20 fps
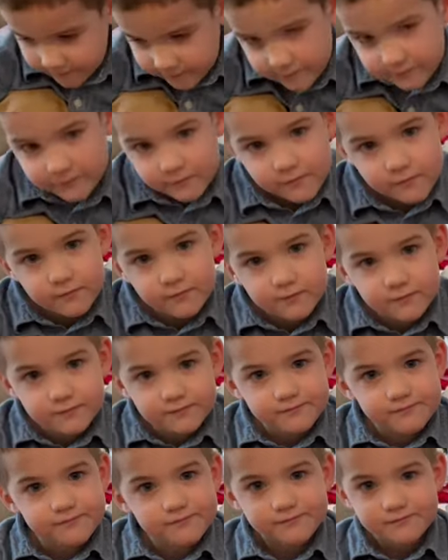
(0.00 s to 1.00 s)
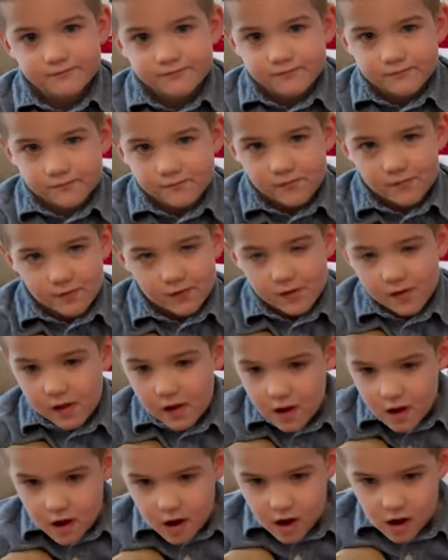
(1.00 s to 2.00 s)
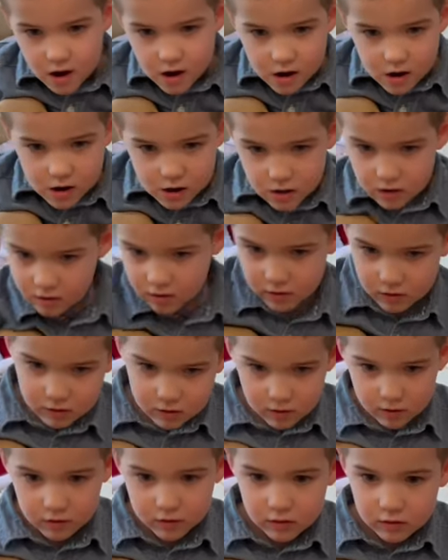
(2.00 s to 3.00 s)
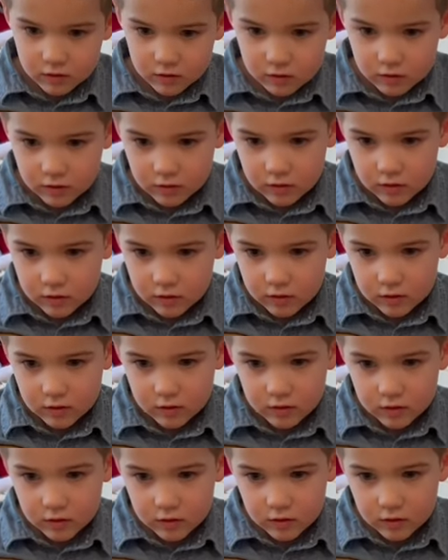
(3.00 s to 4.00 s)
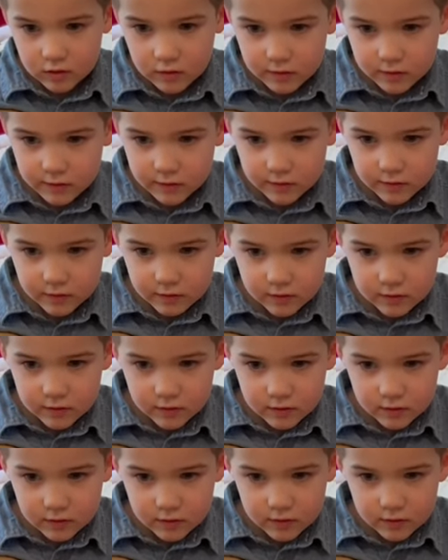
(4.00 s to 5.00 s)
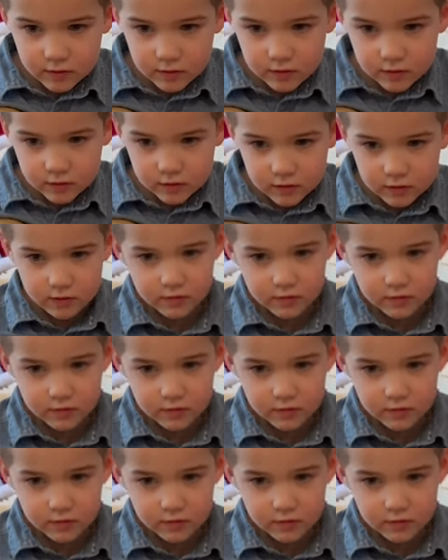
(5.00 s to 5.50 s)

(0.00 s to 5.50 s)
(no one is talking)